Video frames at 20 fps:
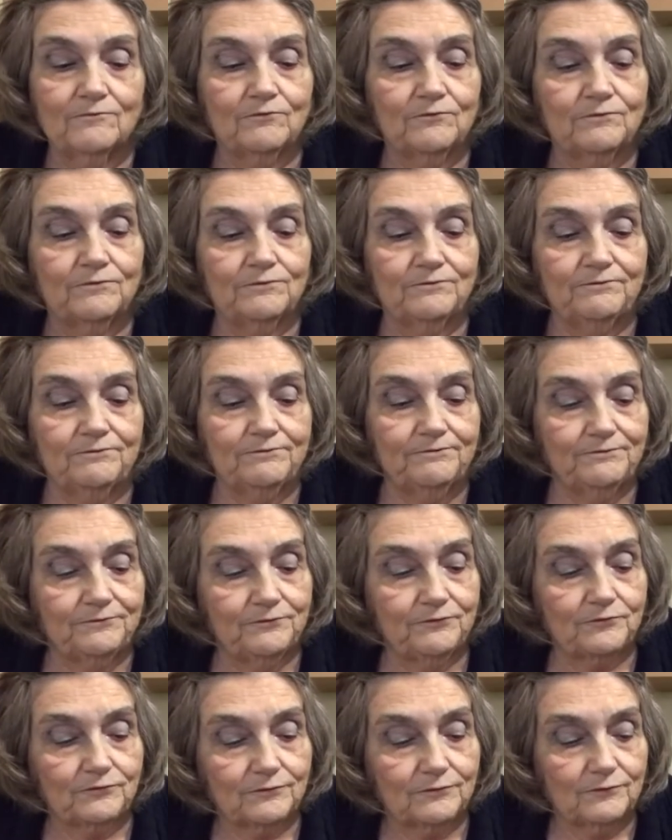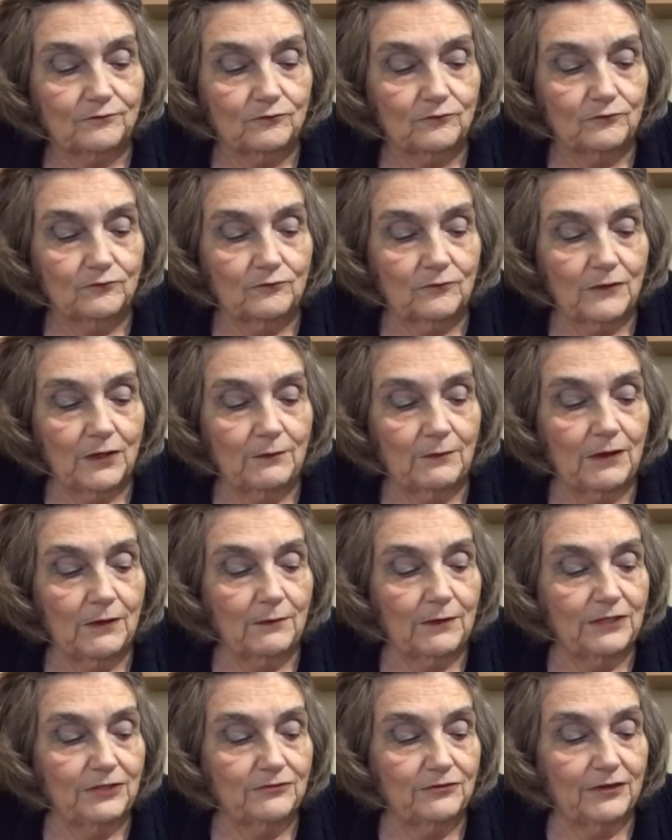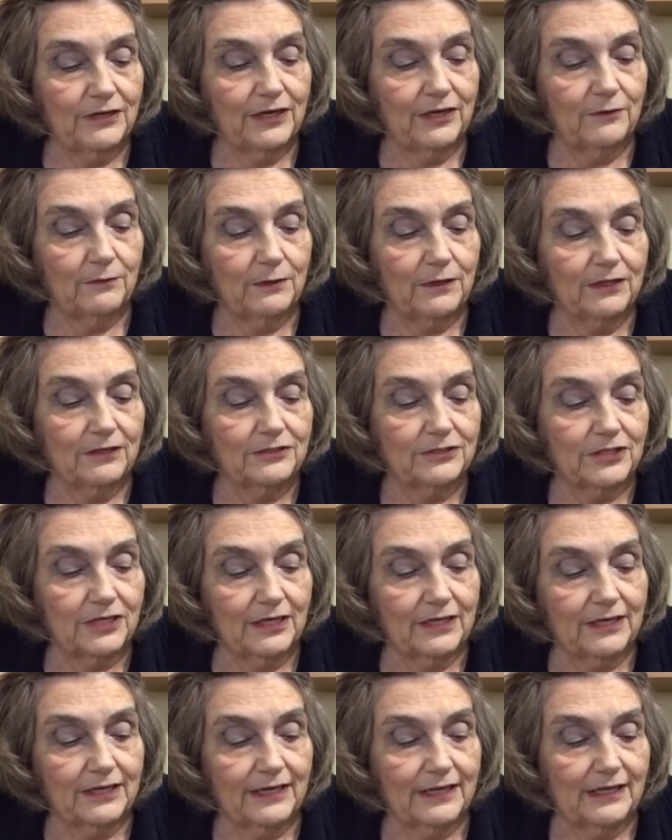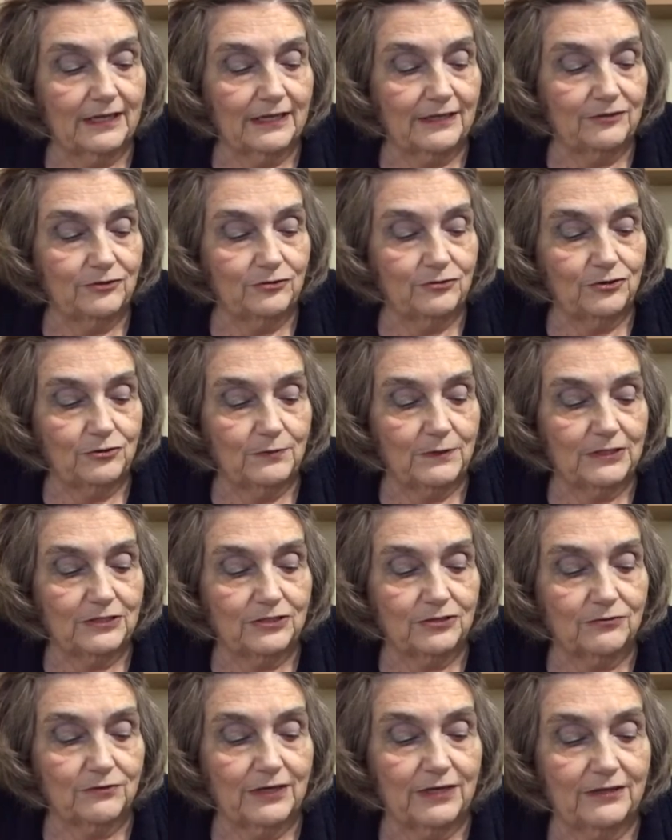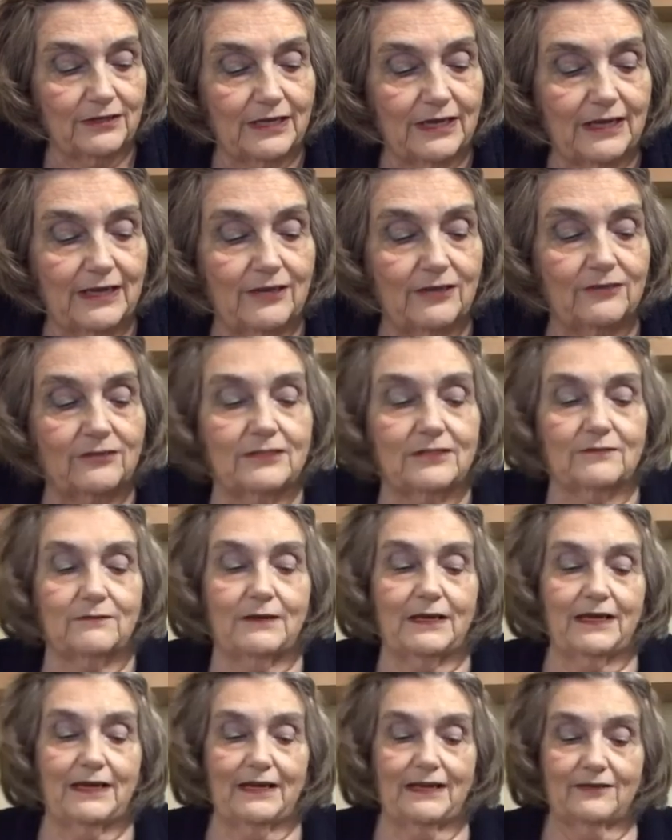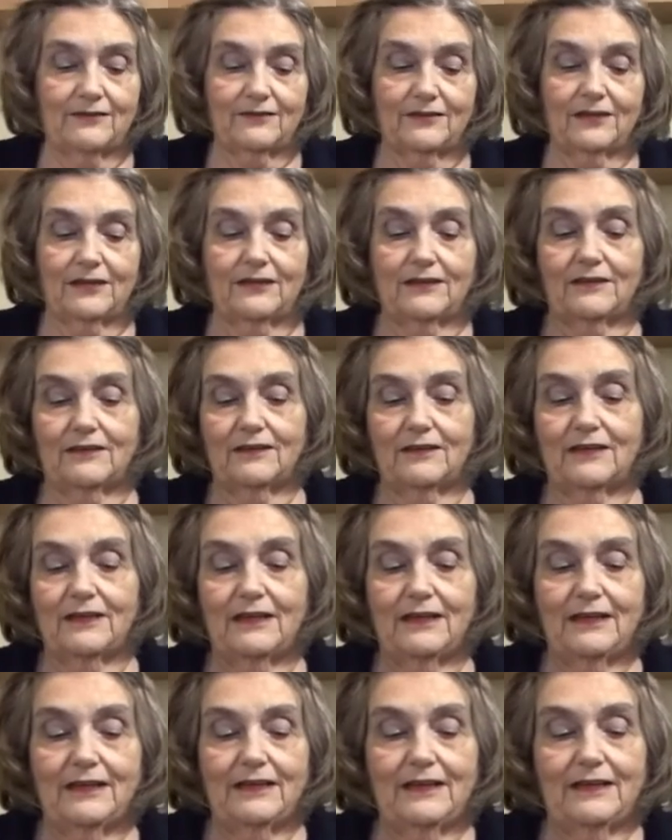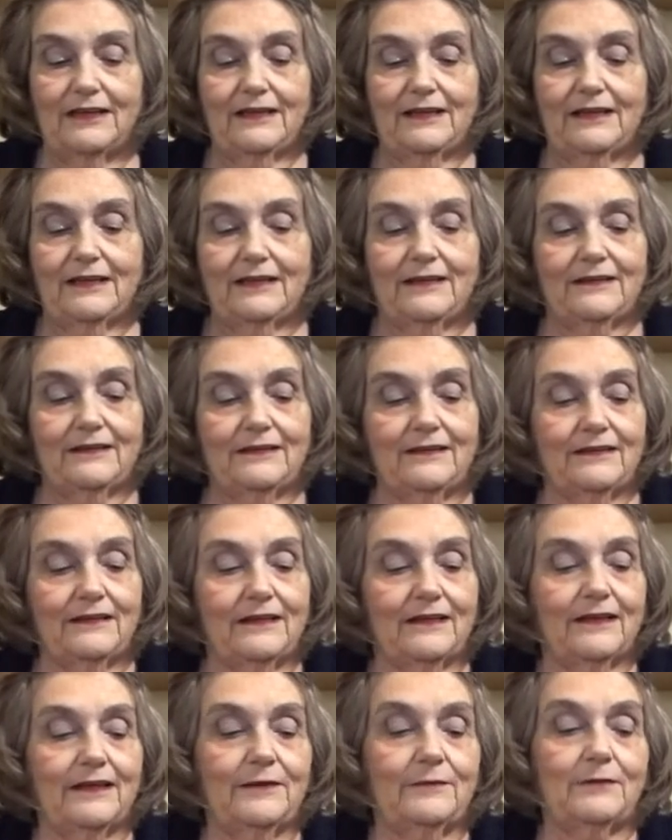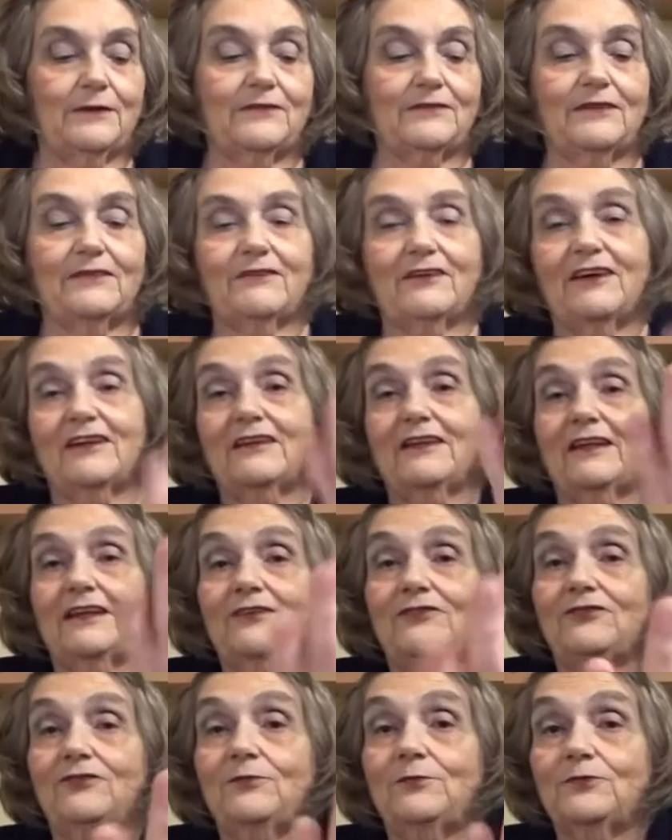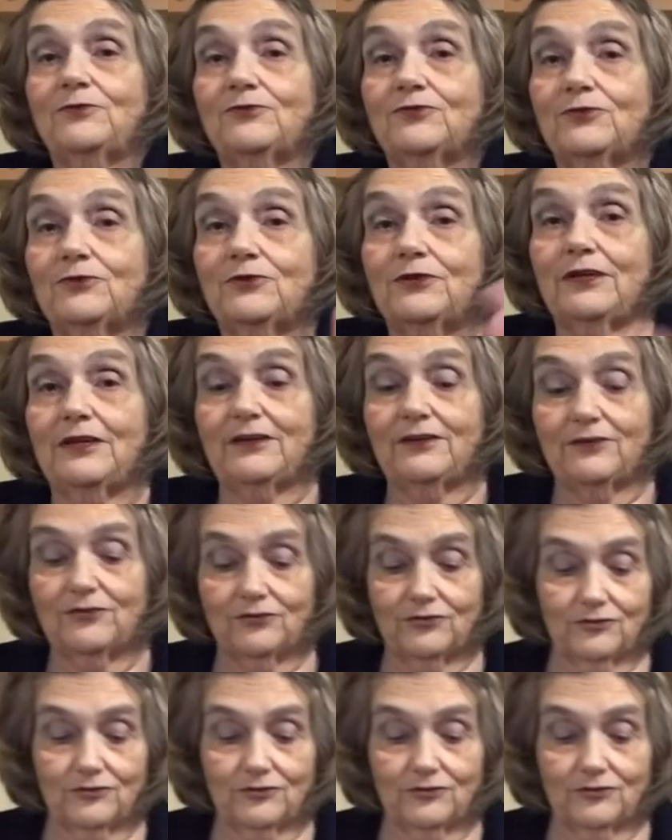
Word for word: Hmm. I'm not much of a nail polish kind of gal. I do too much around the house and my hands get yucky. Plus I've got like super short nails.